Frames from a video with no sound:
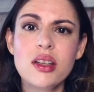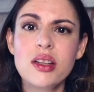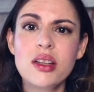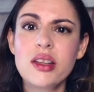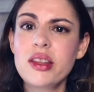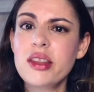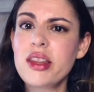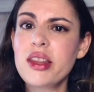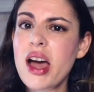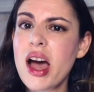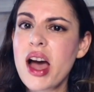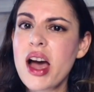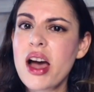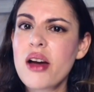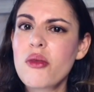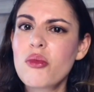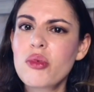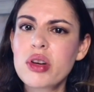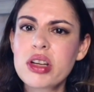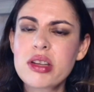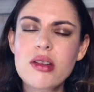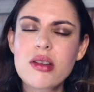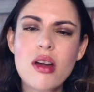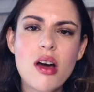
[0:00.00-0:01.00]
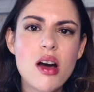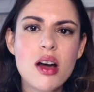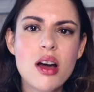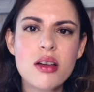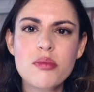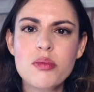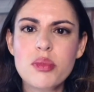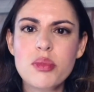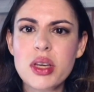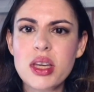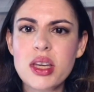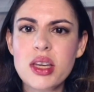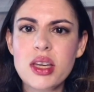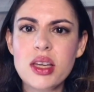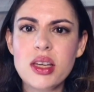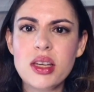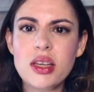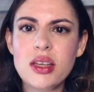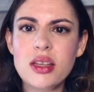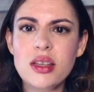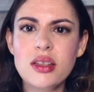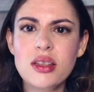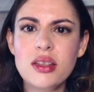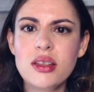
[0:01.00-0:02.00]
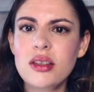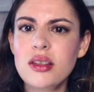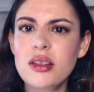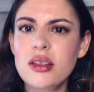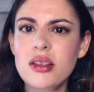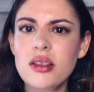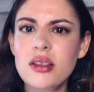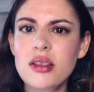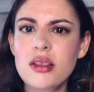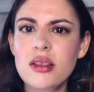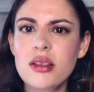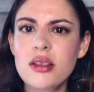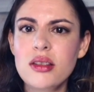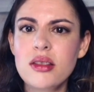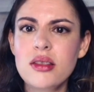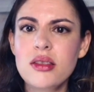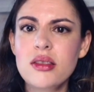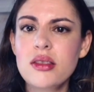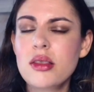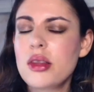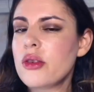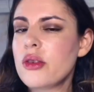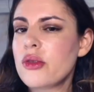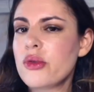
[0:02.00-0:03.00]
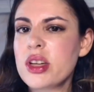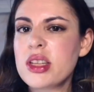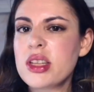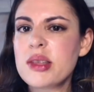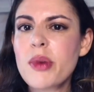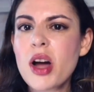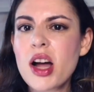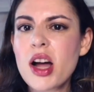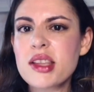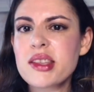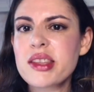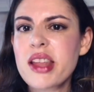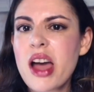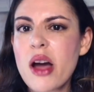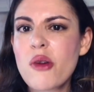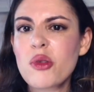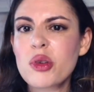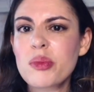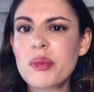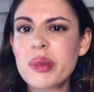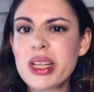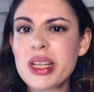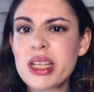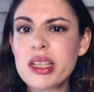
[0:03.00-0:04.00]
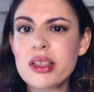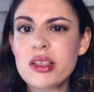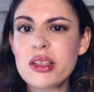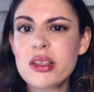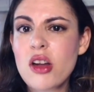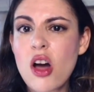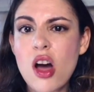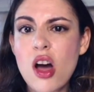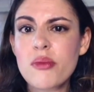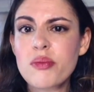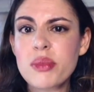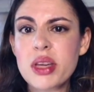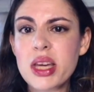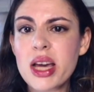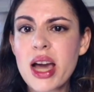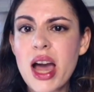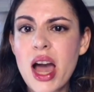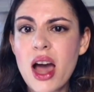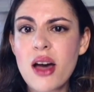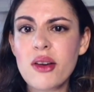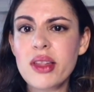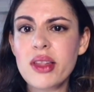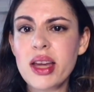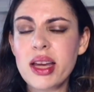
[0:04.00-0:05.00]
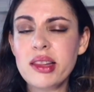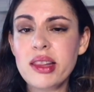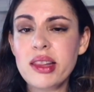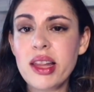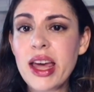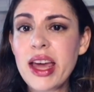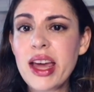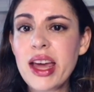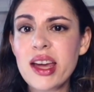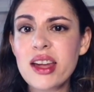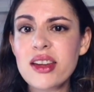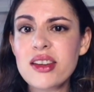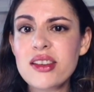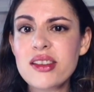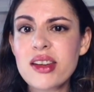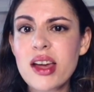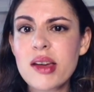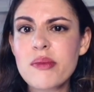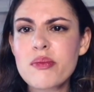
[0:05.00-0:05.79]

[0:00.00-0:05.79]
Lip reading: that would not be the response. That would be not be how they land.